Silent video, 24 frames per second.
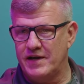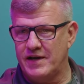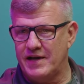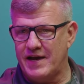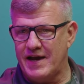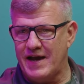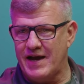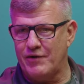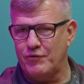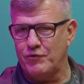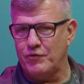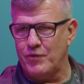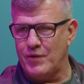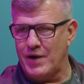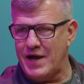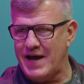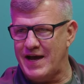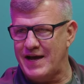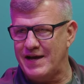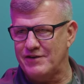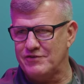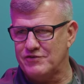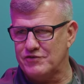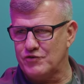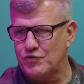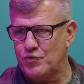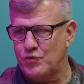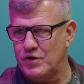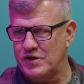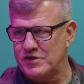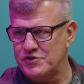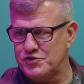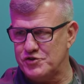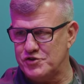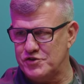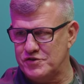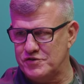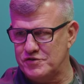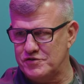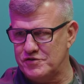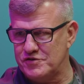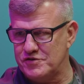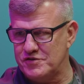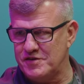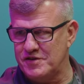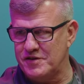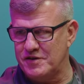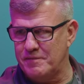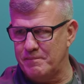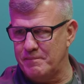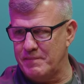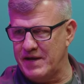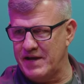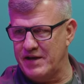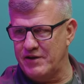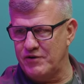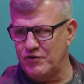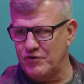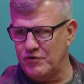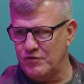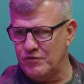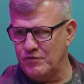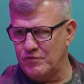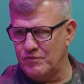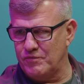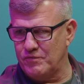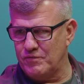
how to ask questions in a manner